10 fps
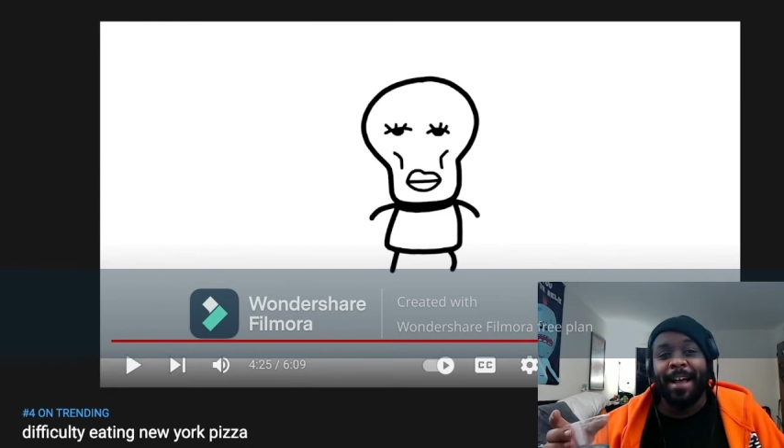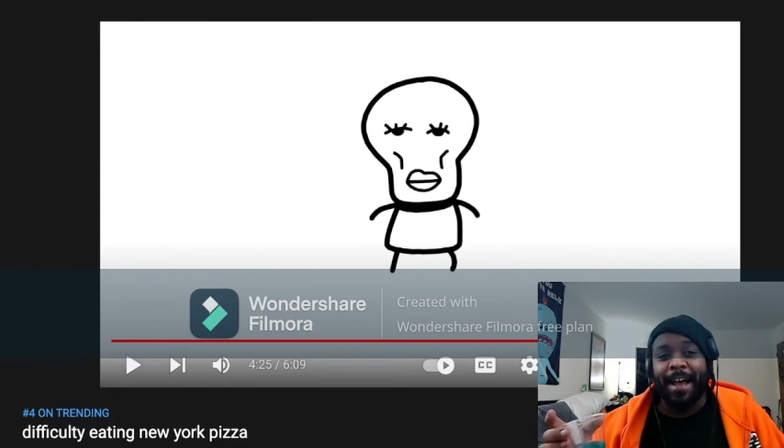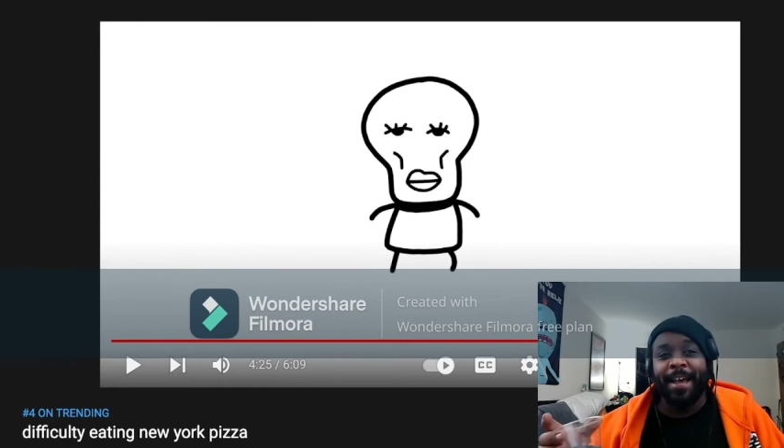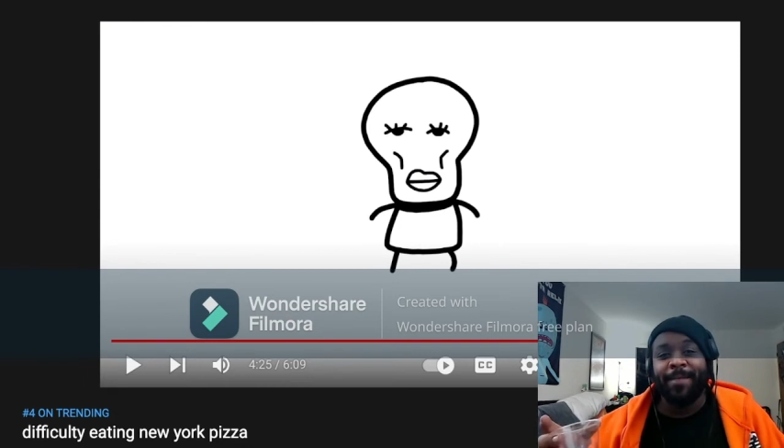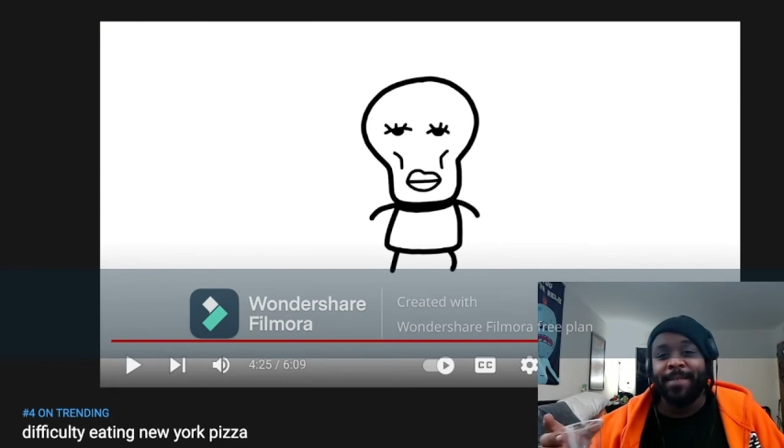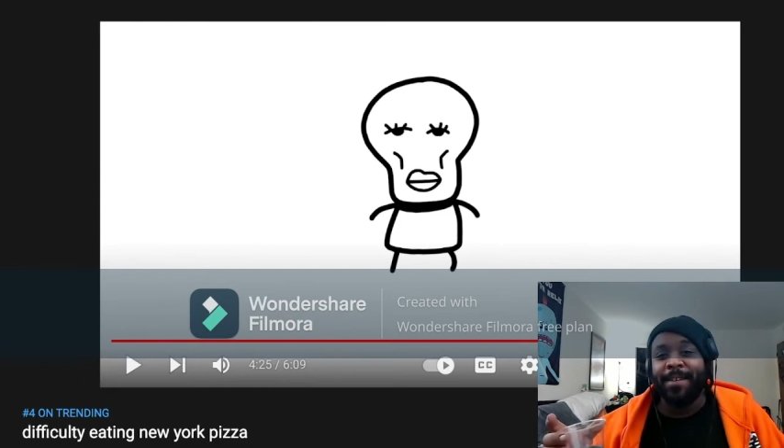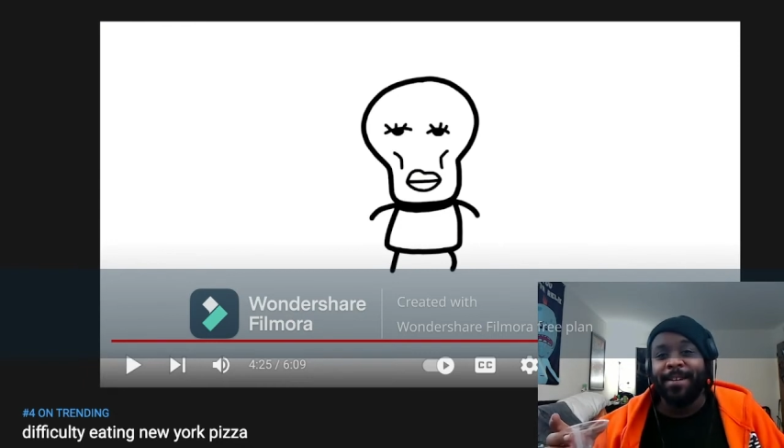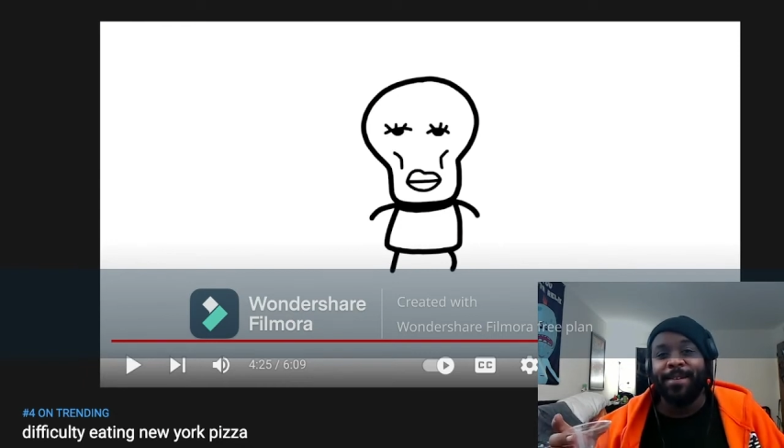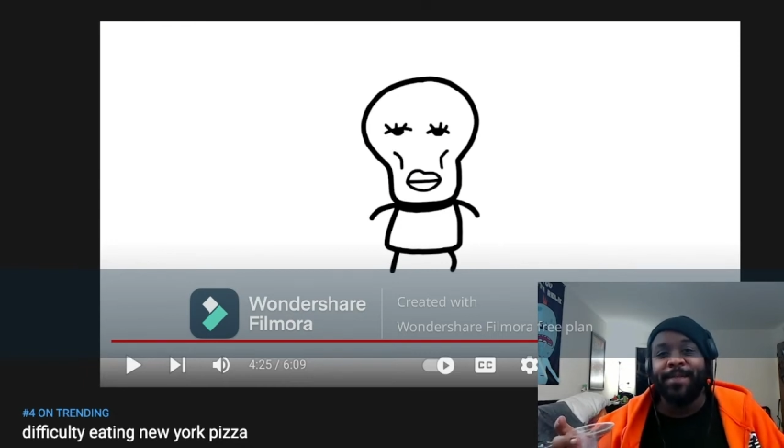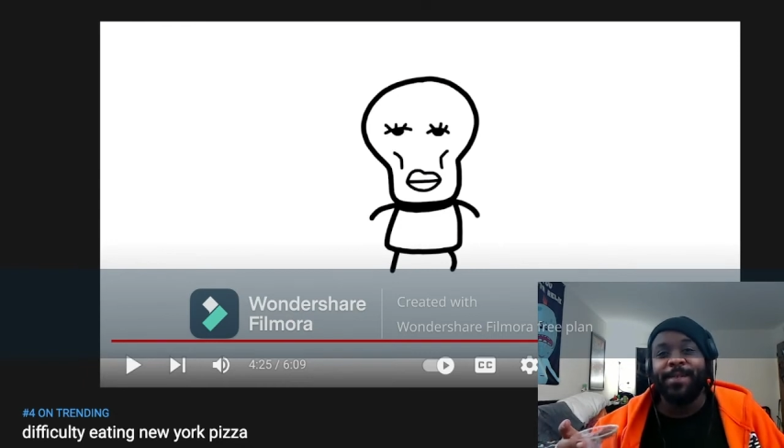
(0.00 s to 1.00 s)
I've
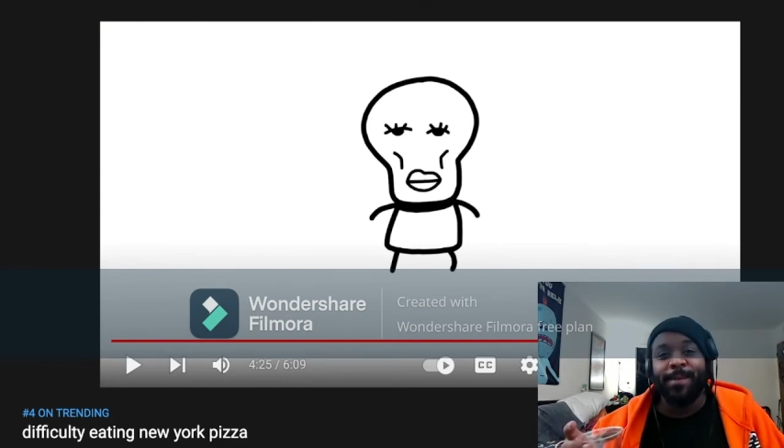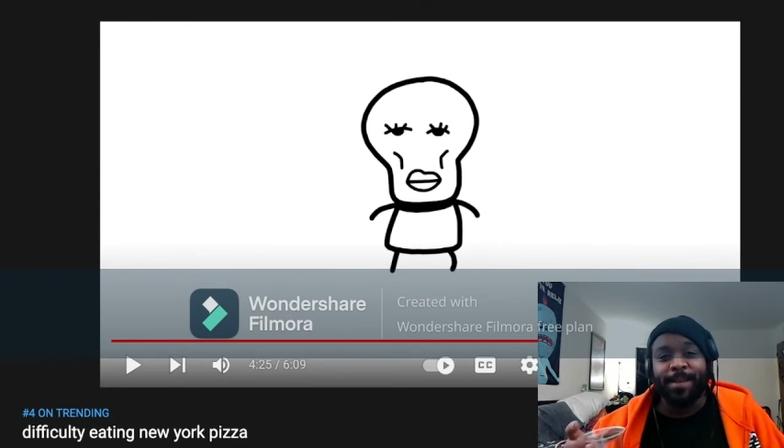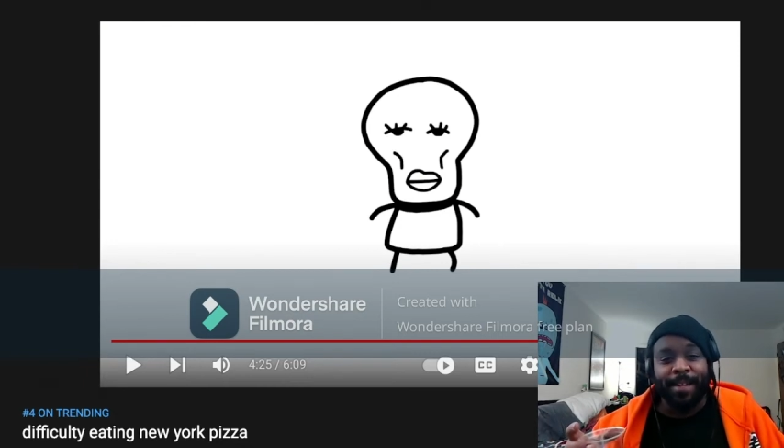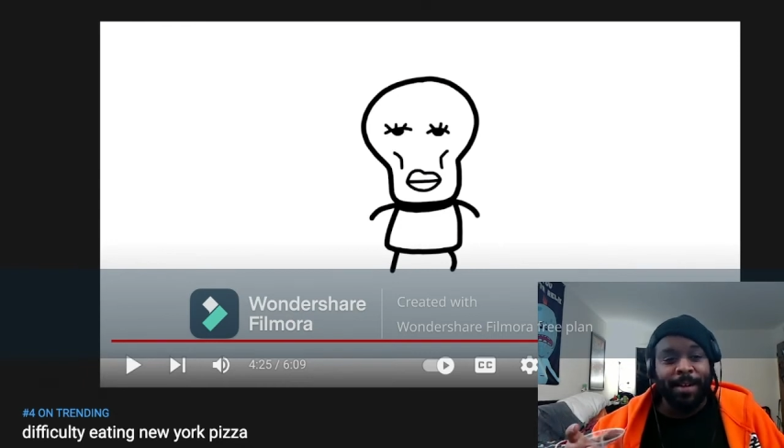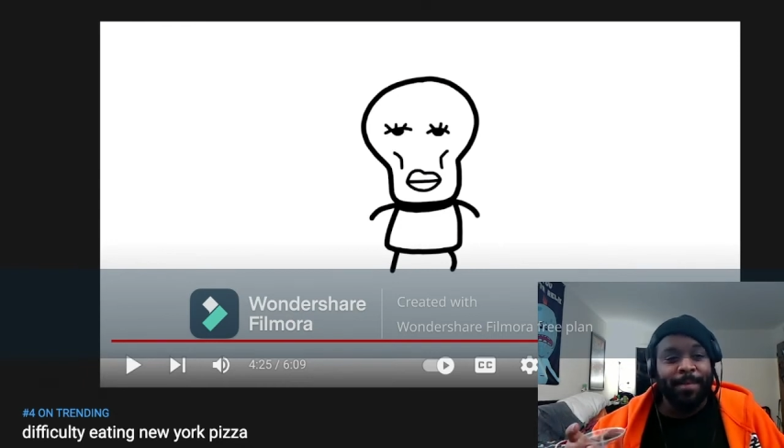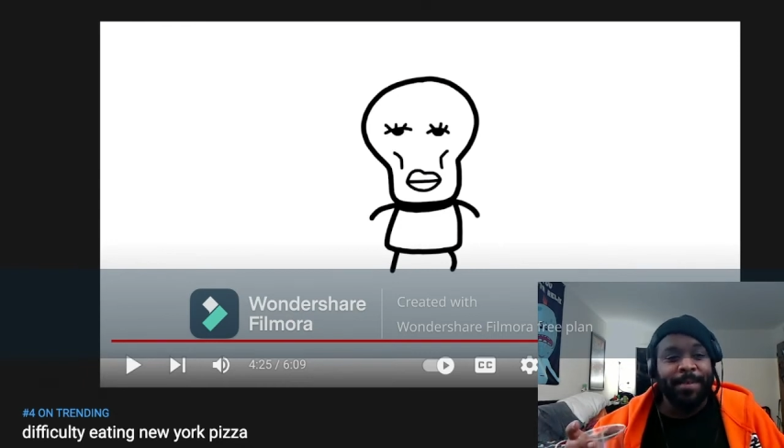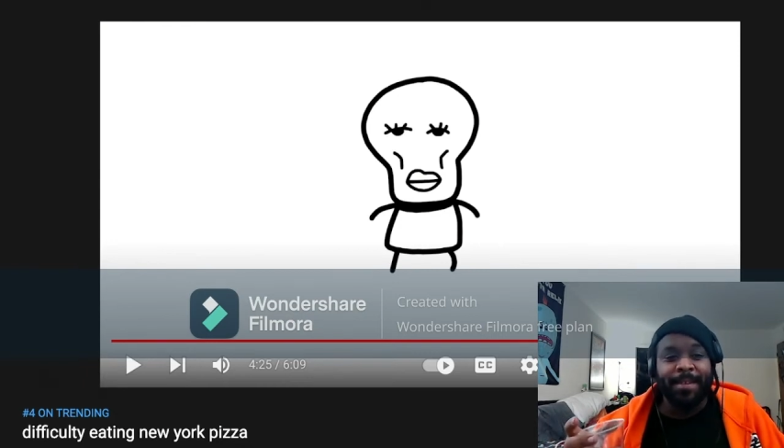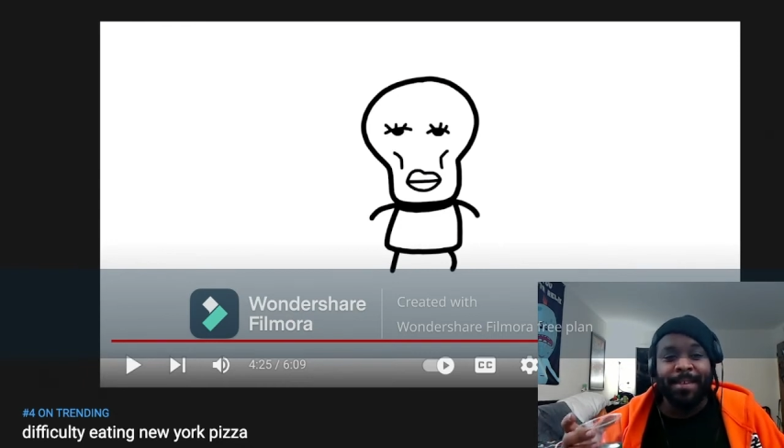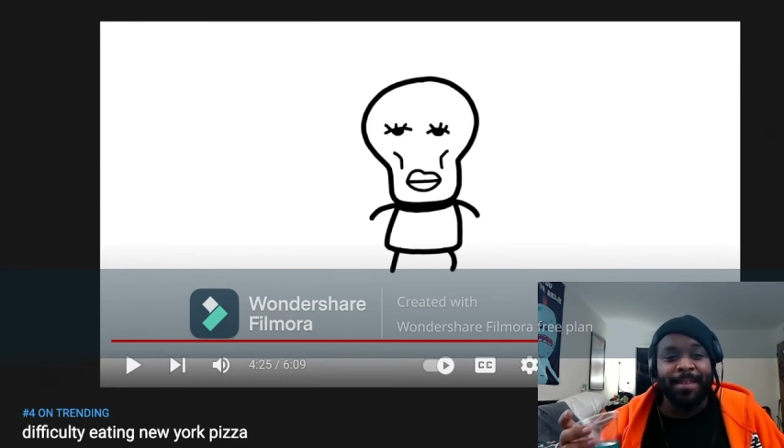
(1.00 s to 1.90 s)
seen it a few times.